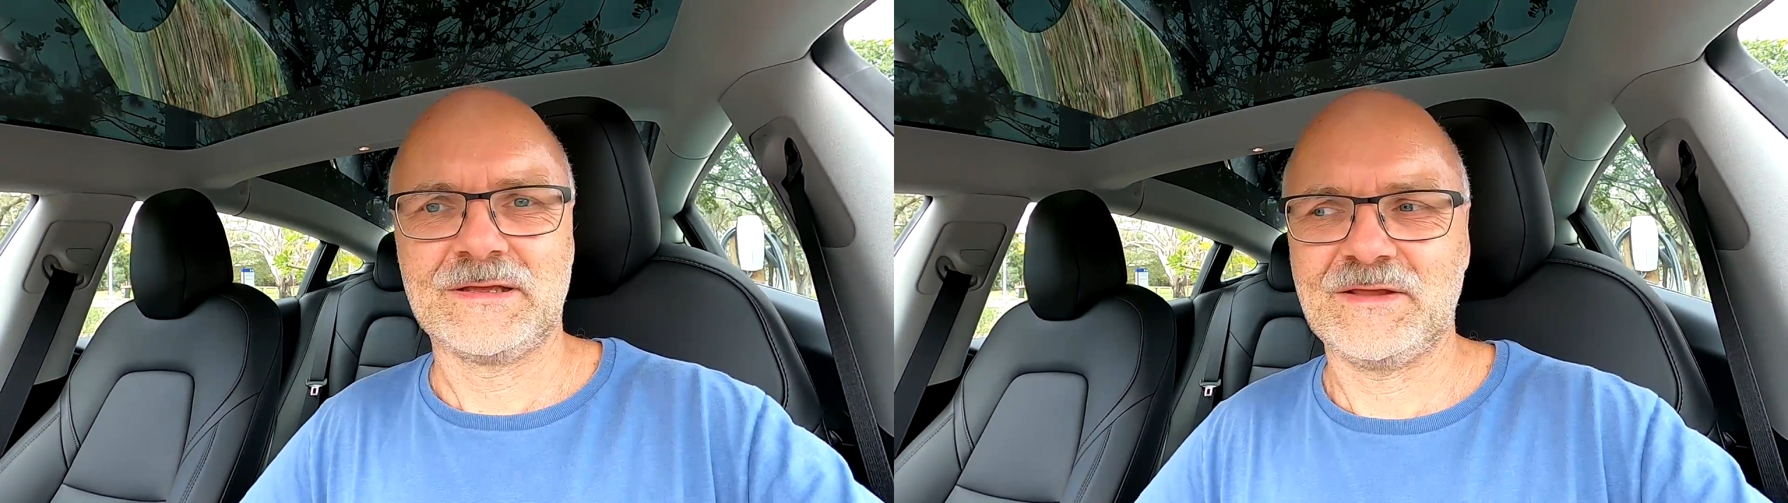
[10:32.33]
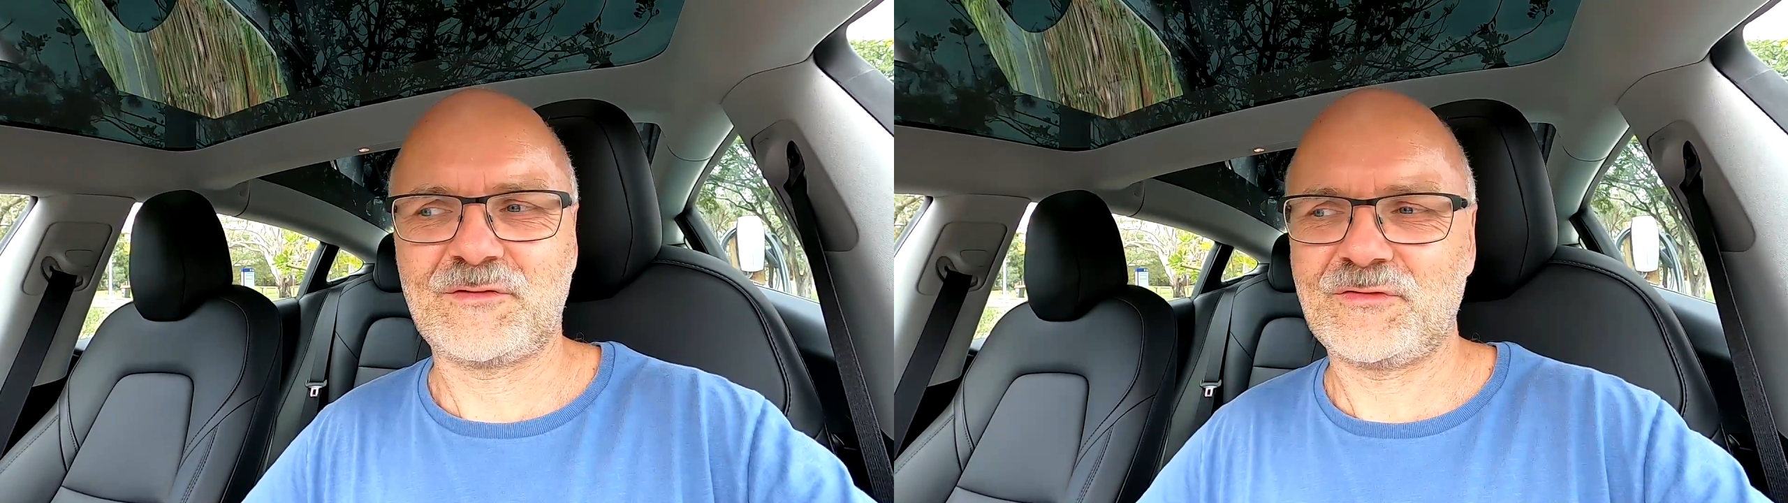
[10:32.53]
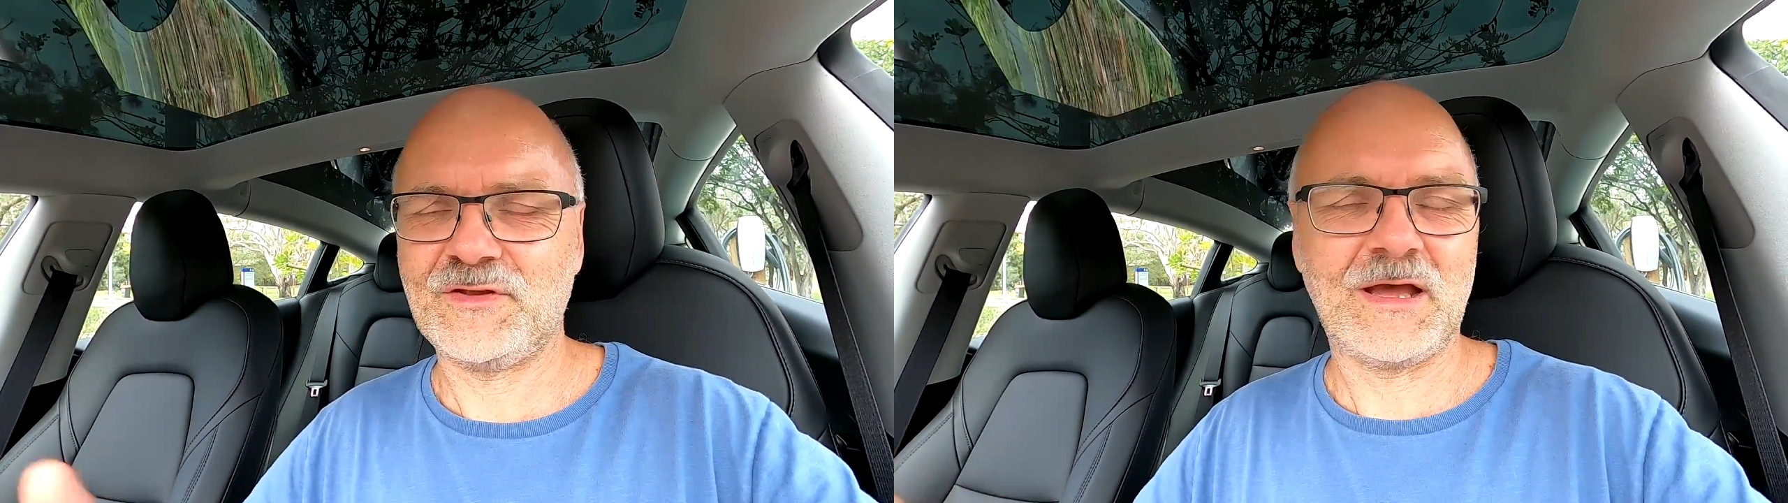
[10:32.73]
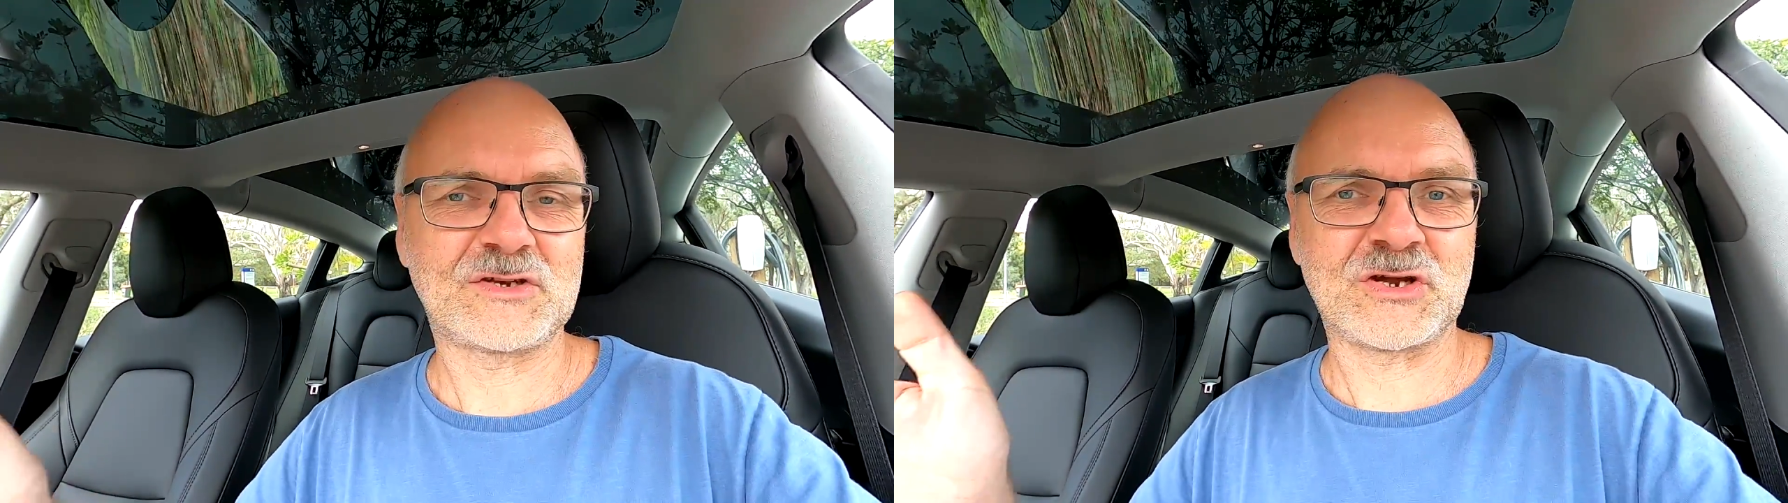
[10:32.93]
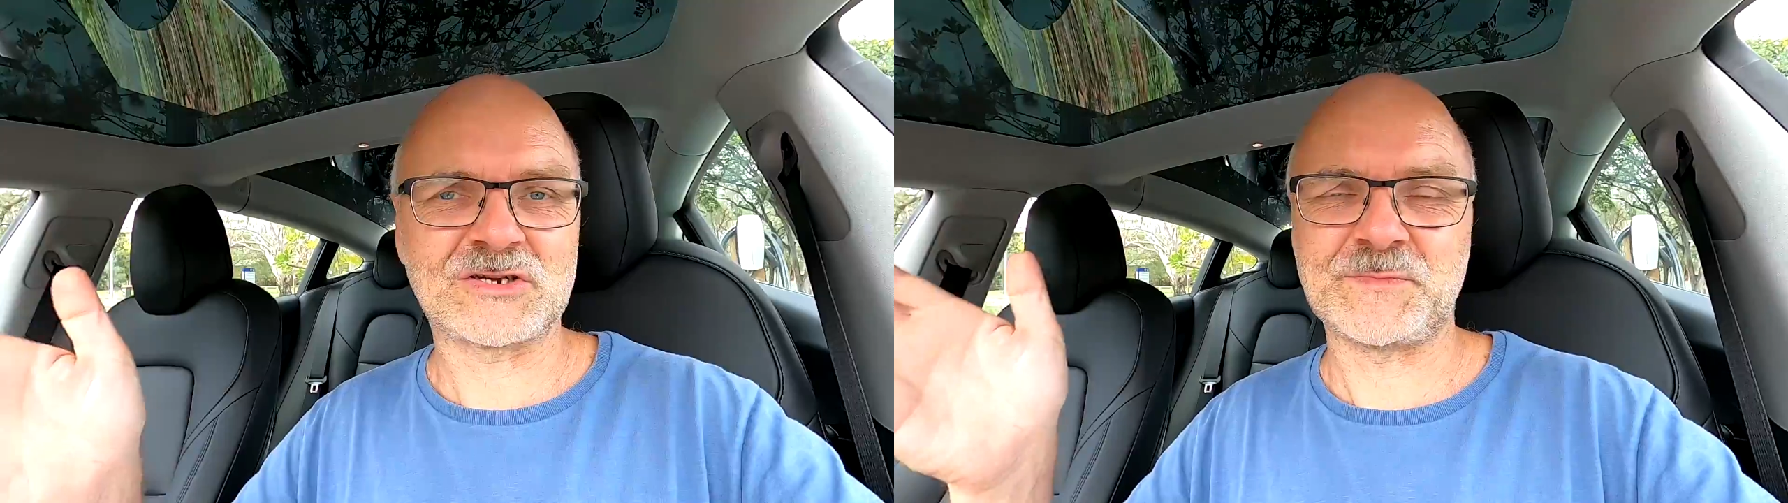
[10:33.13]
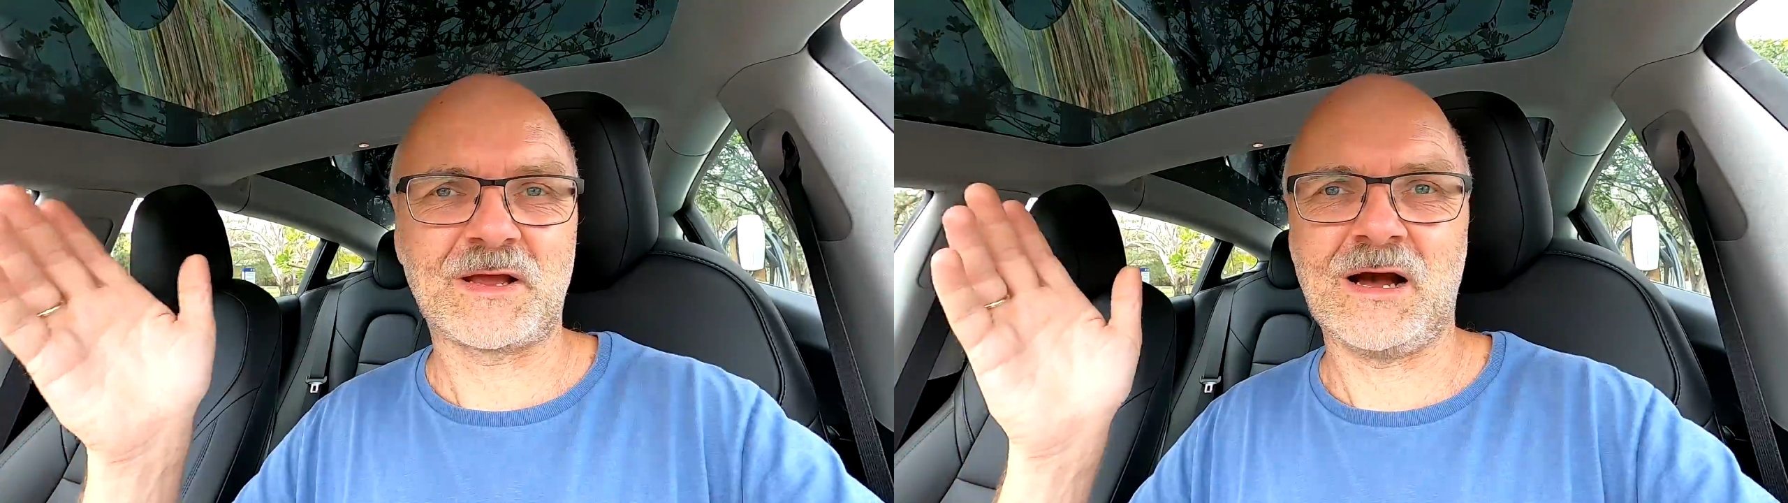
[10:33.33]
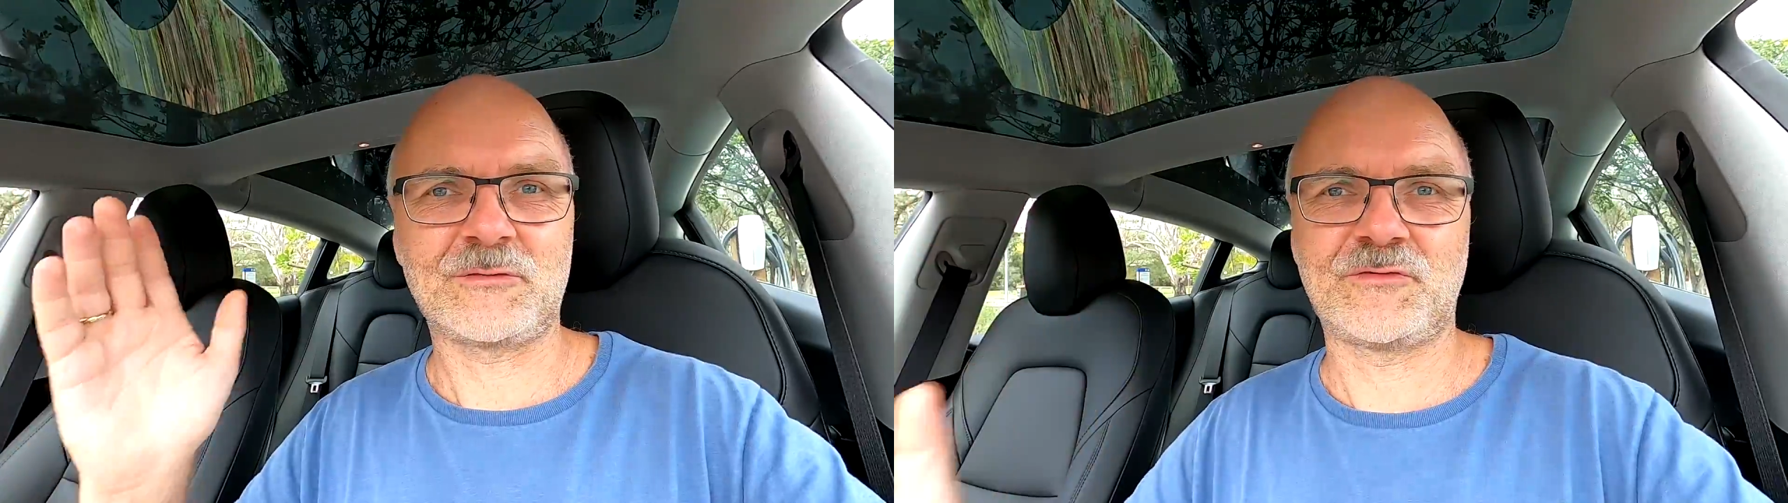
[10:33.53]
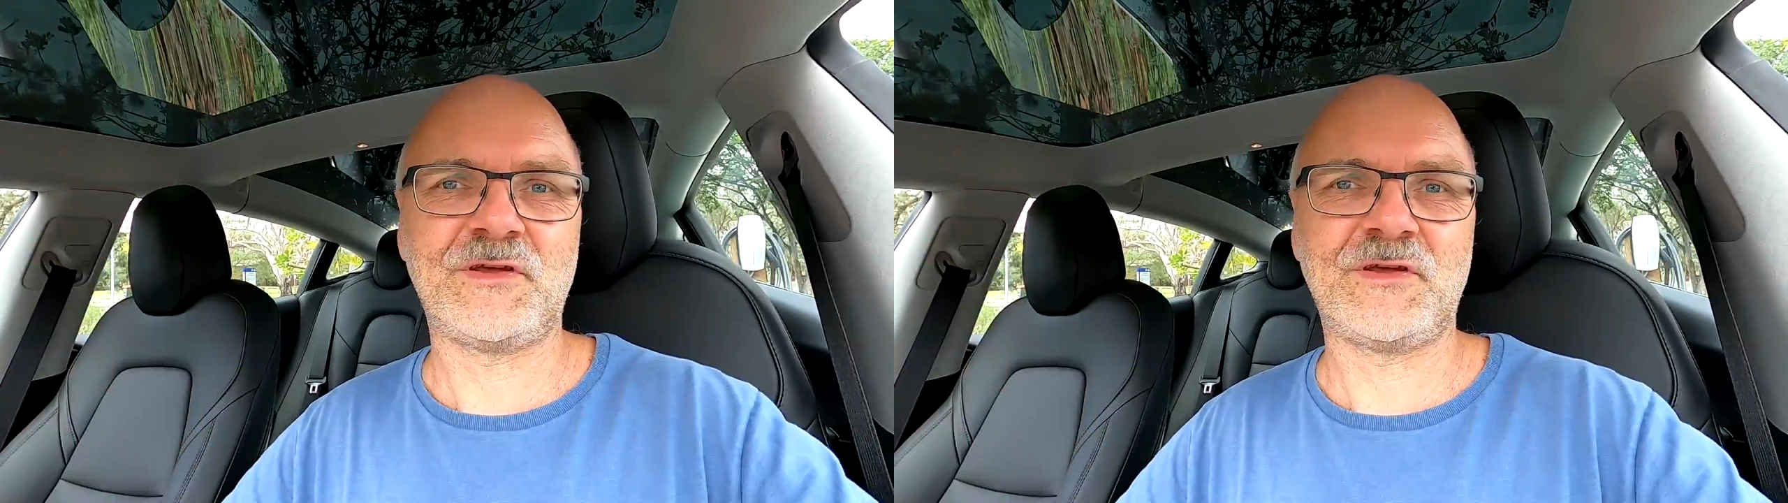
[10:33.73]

As you see, I charge my car to